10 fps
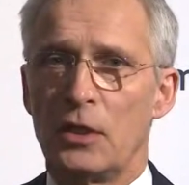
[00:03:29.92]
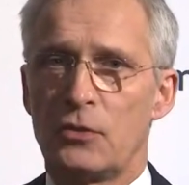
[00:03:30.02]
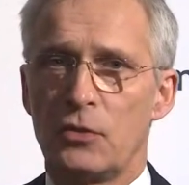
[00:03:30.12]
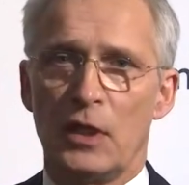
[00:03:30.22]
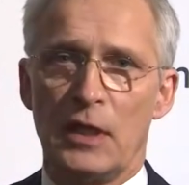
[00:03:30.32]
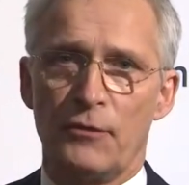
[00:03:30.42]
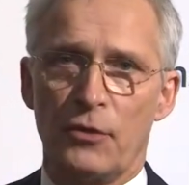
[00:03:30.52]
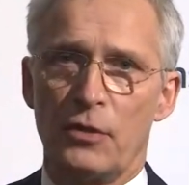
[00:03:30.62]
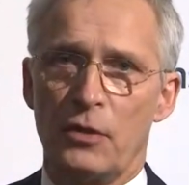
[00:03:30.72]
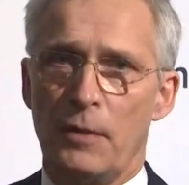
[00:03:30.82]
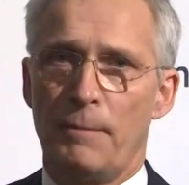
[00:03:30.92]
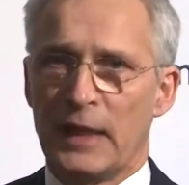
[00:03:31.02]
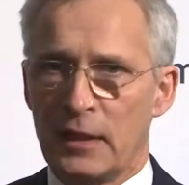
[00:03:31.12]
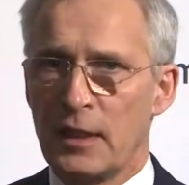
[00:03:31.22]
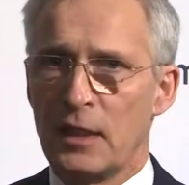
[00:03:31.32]
to deliver
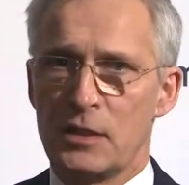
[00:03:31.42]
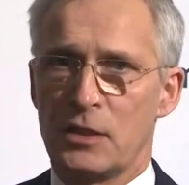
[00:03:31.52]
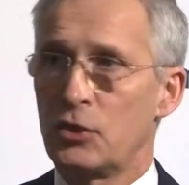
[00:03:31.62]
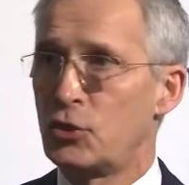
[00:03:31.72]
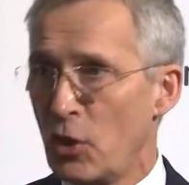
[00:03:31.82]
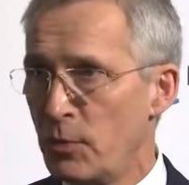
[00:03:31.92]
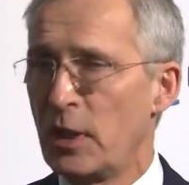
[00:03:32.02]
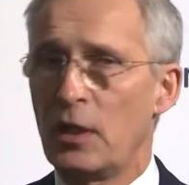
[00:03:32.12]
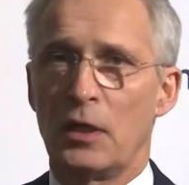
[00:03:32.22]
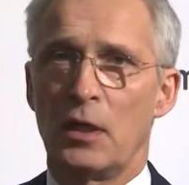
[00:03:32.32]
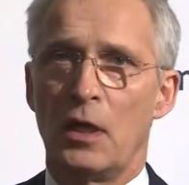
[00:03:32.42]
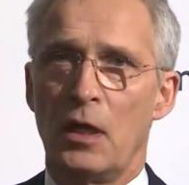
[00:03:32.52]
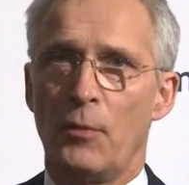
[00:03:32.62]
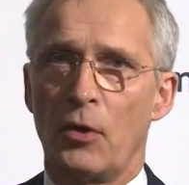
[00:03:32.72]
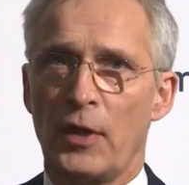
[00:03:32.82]
battle tanks, Germany
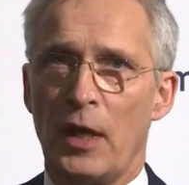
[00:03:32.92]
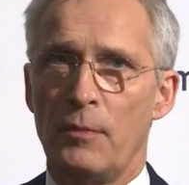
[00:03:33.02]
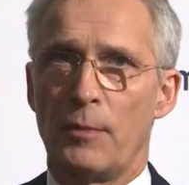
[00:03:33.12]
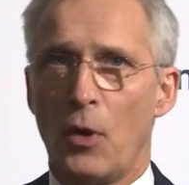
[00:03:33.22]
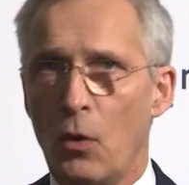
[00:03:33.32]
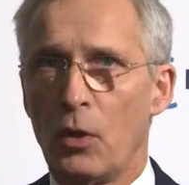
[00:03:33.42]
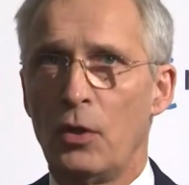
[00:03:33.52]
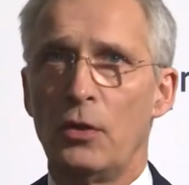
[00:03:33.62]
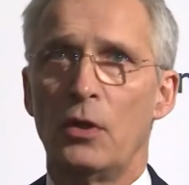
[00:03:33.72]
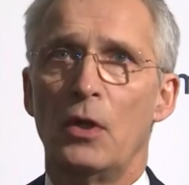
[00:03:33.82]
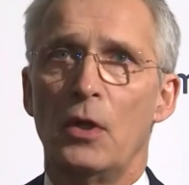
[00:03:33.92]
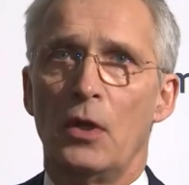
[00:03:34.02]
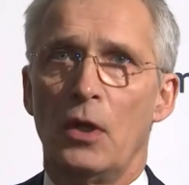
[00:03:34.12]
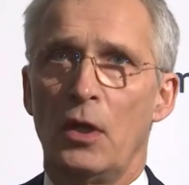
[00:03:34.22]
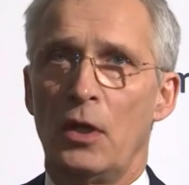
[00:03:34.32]
among them, Poland,
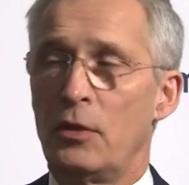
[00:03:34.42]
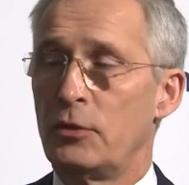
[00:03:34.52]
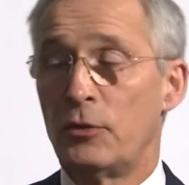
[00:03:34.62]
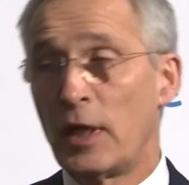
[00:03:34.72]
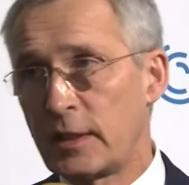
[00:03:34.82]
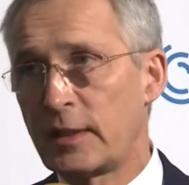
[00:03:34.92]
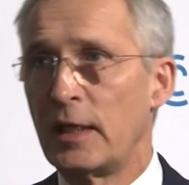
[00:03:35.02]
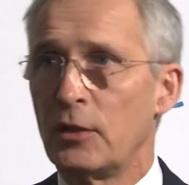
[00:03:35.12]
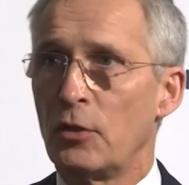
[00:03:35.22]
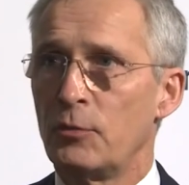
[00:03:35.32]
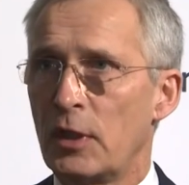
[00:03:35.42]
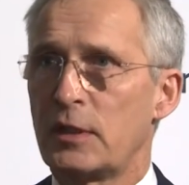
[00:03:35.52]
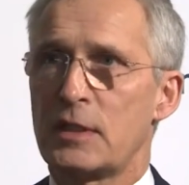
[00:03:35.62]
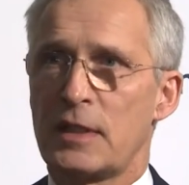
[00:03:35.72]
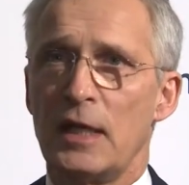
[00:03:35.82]
the United Kingdom,
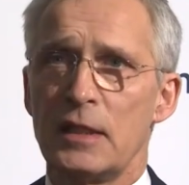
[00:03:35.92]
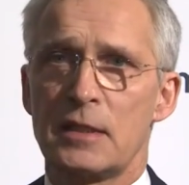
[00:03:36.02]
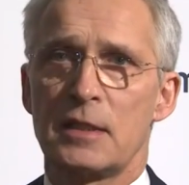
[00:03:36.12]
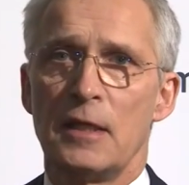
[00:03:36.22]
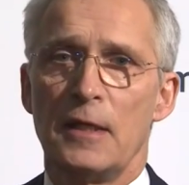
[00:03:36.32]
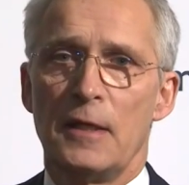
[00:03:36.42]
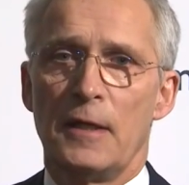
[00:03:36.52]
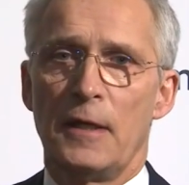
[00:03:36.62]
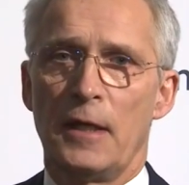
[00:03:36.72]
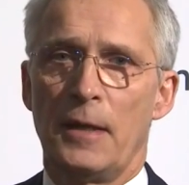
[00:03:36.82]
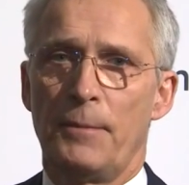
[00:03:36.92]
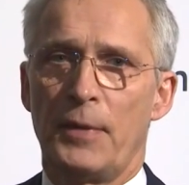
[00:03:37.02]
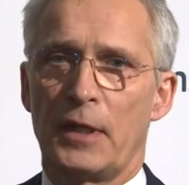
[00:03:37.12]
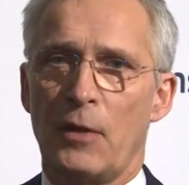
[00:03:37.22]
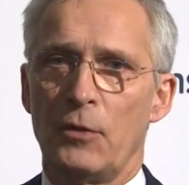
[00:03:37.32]
United States,
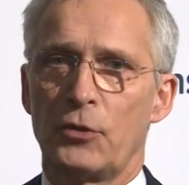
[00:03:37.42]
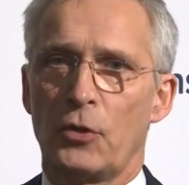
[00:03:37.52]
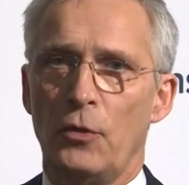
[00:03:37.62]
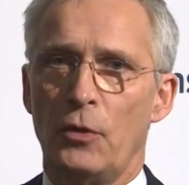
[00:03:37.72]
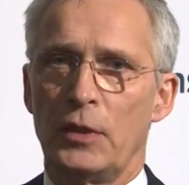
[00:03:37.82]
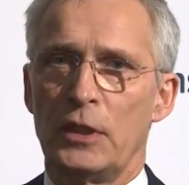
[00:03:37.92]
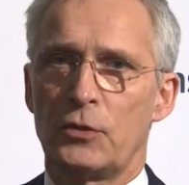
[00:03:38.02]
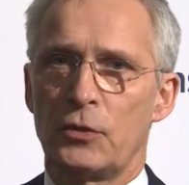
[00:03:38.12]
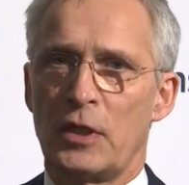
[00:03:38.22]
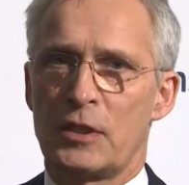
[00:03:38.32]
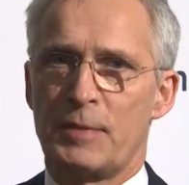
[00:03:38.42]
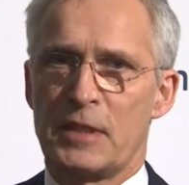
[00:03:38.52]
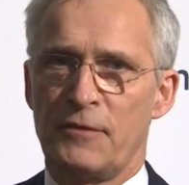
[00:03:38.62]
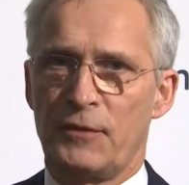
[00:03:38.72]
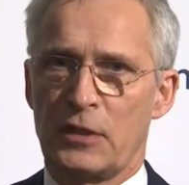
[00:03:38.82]
but I will not go into the
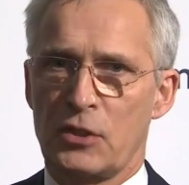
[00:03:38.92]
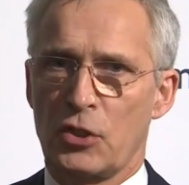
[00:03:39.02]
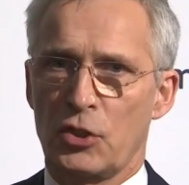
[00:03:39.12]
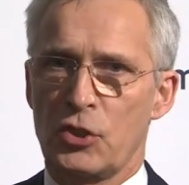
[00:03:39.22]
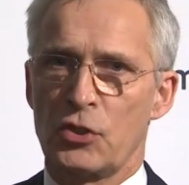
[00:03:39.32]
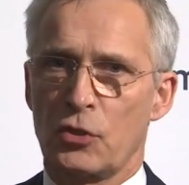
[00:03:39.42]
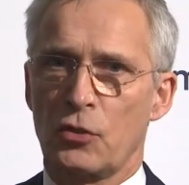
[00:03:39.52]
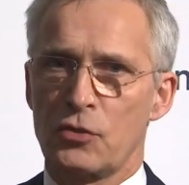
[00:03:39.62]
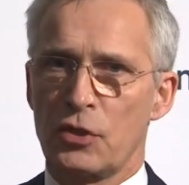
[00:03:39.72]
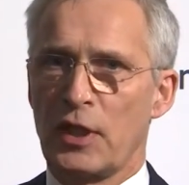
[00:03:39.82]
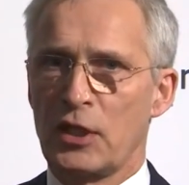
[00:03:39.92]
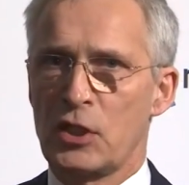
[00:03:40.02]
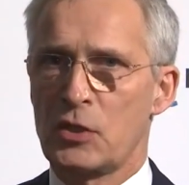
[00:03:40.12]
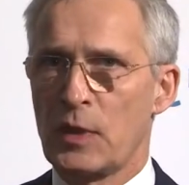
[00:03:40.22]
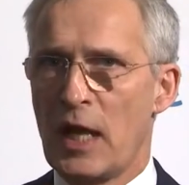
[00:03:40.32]
specific discussions or
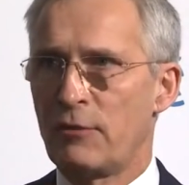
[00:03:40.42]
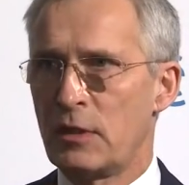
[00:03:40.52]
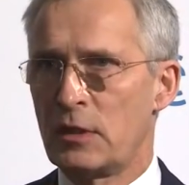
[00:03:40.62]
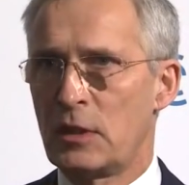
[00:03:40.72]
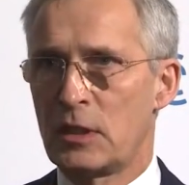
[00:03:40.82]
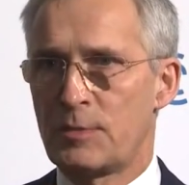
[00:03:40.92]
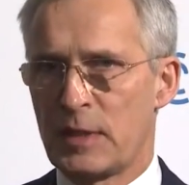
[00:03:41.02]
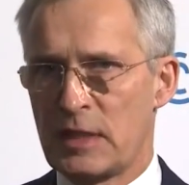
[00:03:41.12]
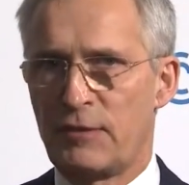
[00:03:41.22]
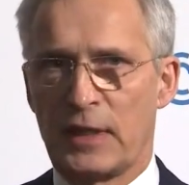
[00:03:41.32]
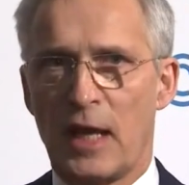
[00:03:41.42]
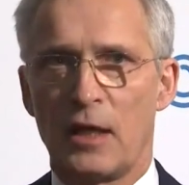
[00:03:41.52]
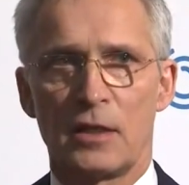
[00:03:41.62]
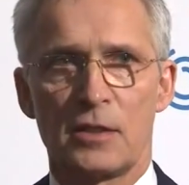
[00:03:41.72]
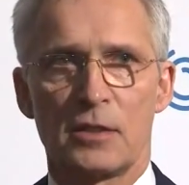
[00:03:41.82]
consultations we have with the specific
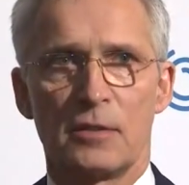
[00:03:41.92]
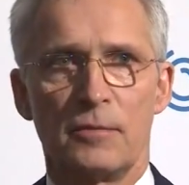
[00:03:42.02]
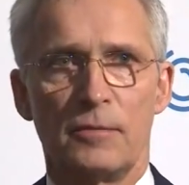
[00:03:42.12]
allies.